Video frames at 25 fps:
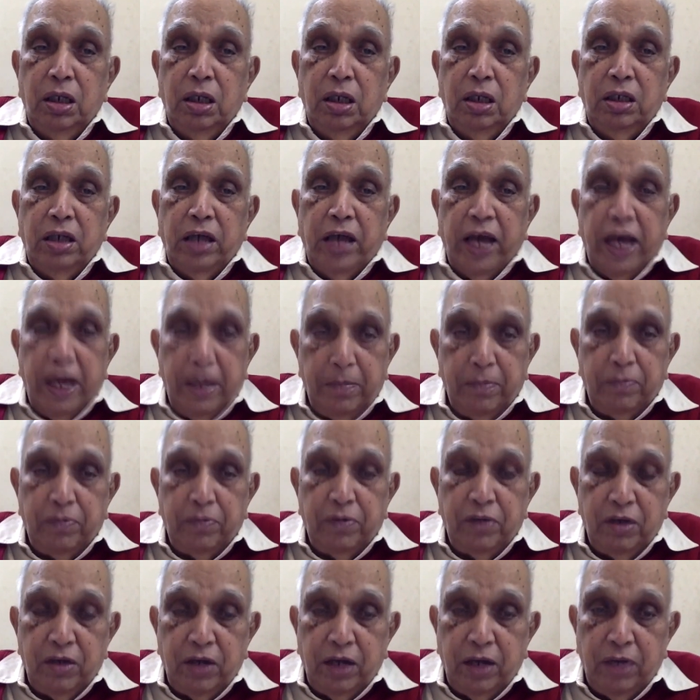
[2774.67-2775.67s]
time
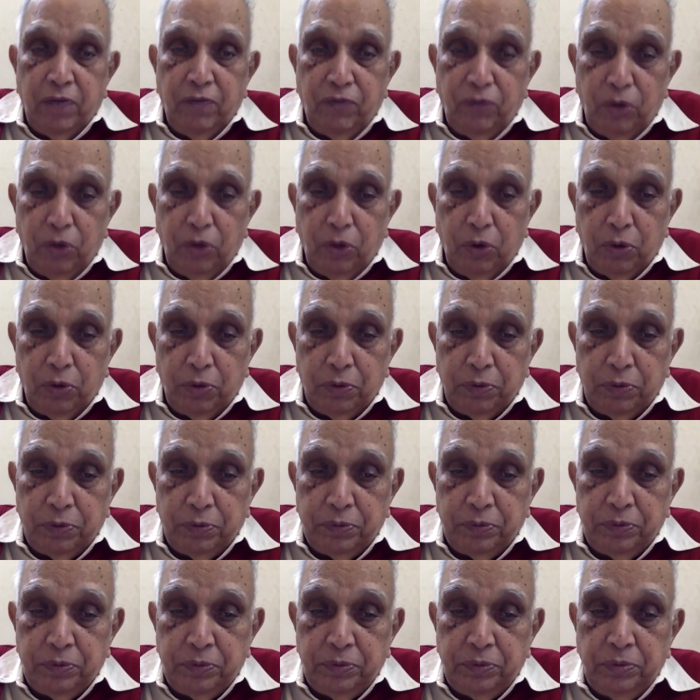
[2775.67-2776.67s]
time
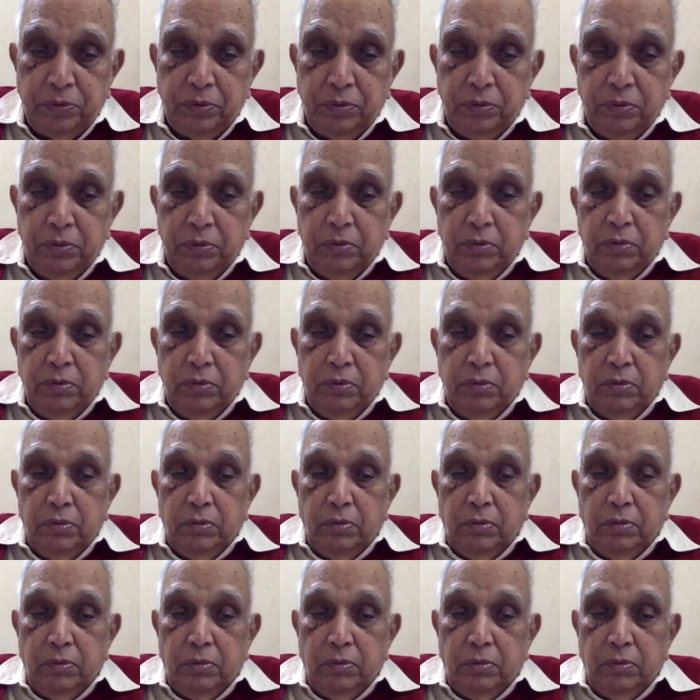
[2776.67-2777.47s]
flow.